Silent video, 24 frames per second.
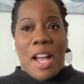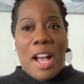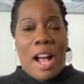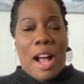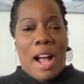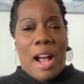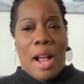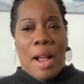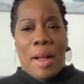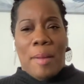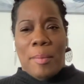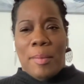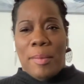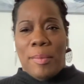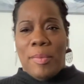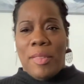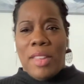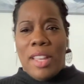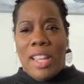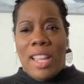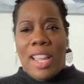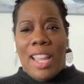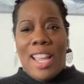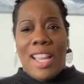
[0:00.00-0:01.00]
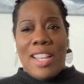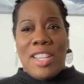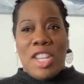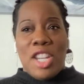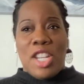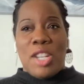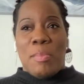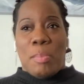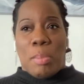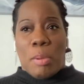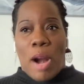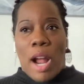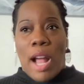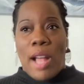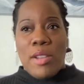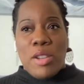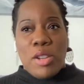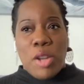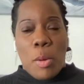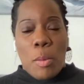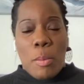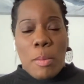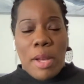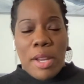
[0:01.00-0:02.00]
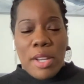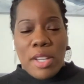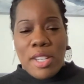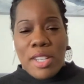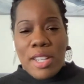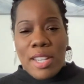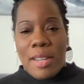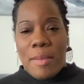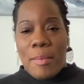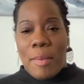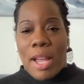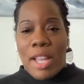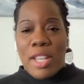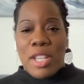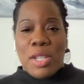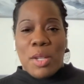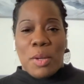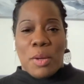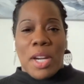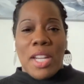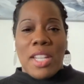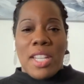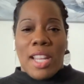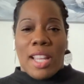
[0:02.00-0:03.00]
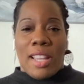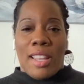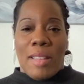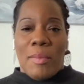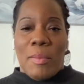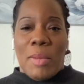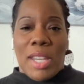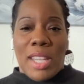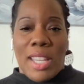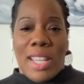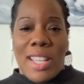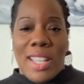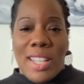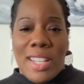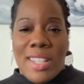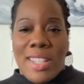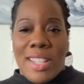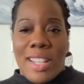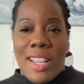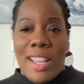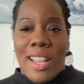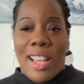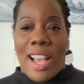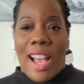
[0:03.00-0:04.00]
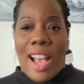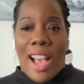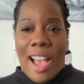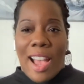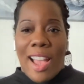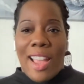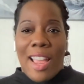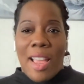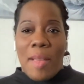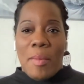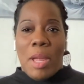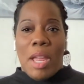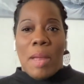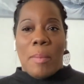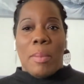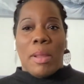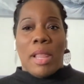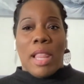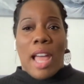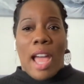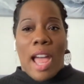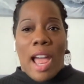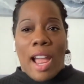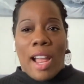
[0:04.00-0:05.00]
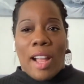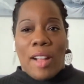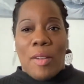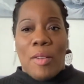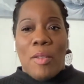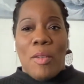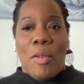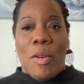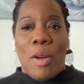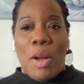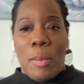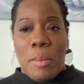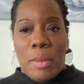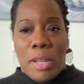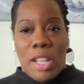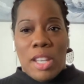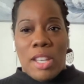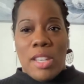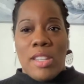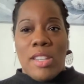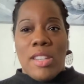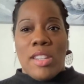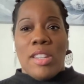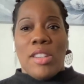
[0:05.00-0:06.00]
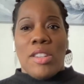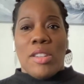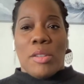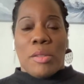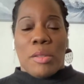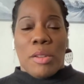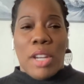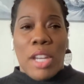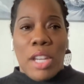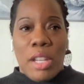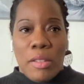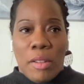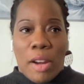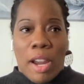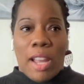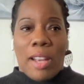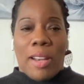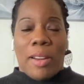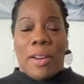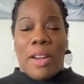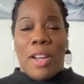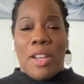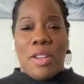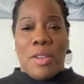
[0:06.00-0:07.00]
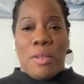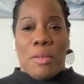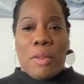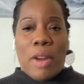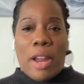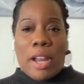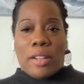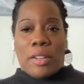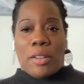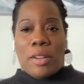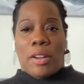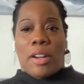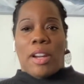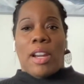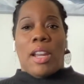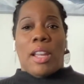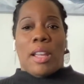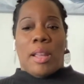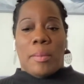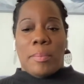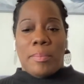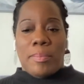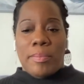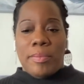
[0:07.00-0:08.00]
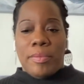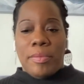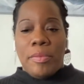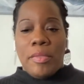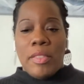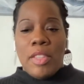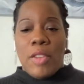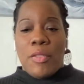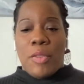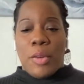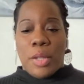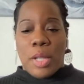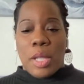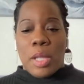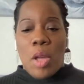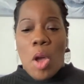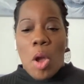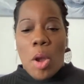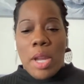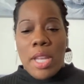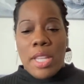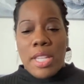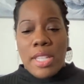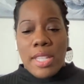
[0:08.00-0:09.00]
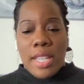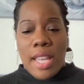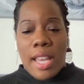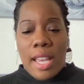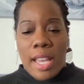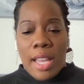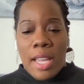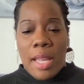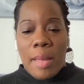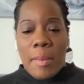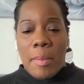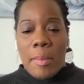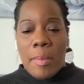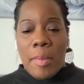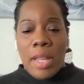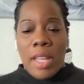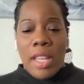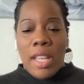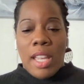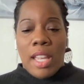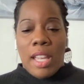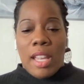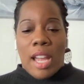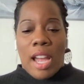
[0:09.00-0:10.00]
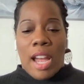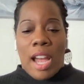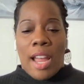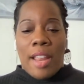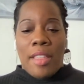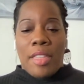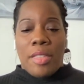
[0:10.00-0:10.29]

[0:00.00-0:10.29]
it just brought so much to my storytelling, because I am a Black woman screenwriter and director. And for the longest time, I